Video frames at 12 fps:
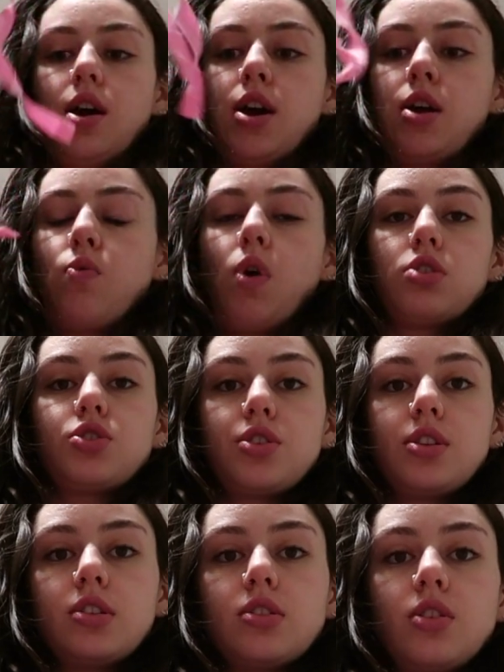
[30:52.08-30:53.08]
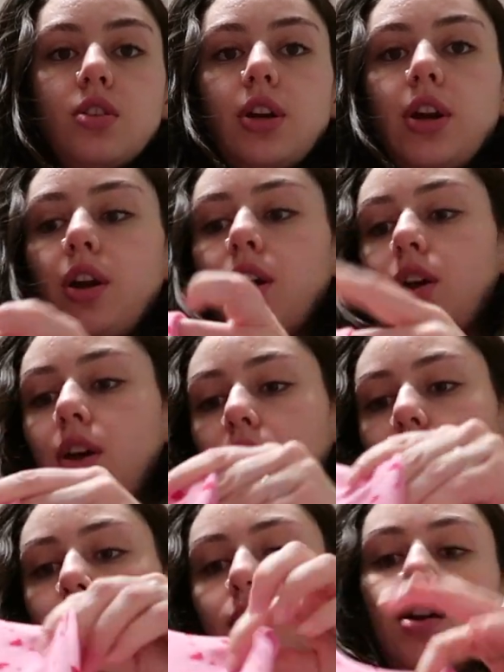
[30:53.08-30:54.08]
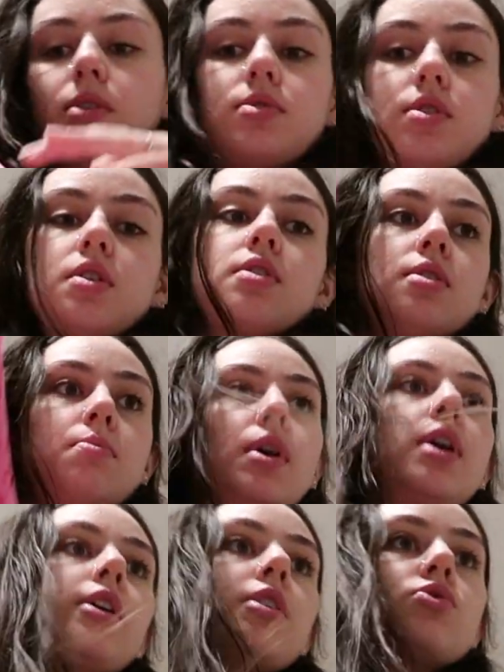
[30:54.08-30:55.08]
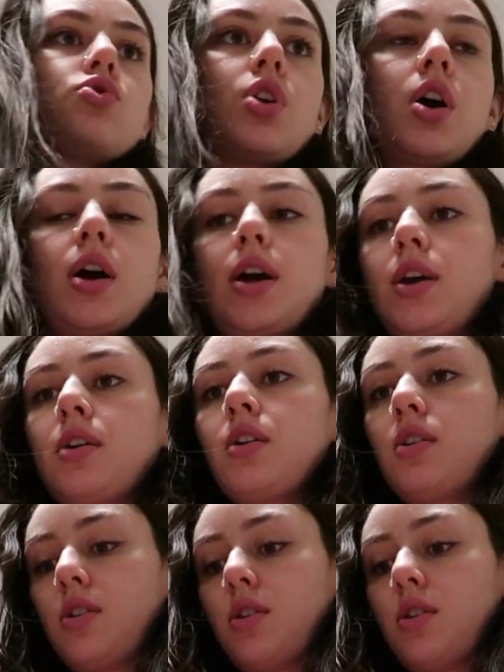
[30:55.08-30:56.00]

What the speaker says: I washed these earlier and I was letting them air dry.